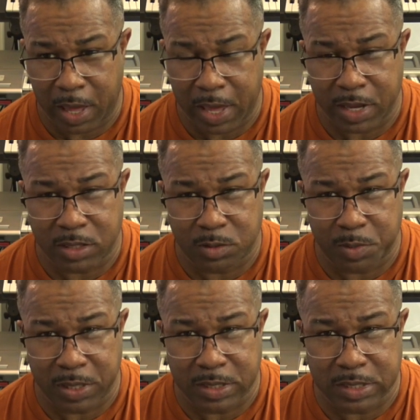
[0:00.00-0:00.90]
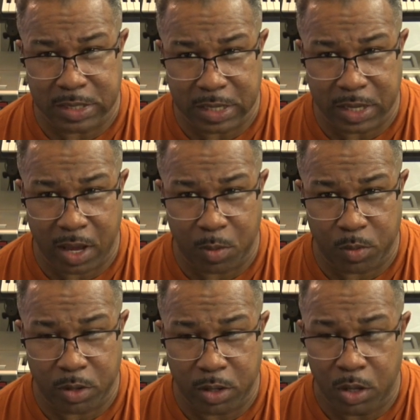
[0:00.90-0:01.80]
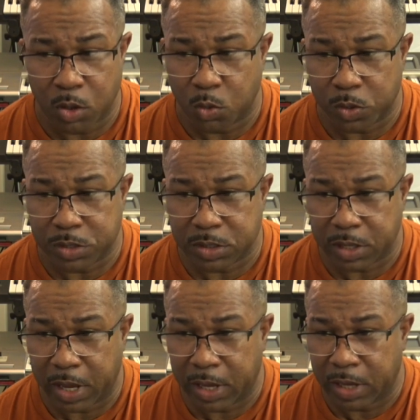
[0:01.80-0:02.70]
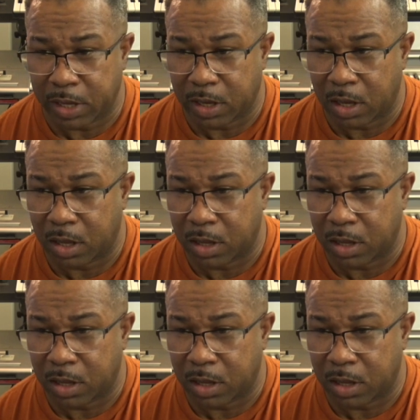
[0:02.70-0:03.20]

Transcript: ASP-C camera, which is a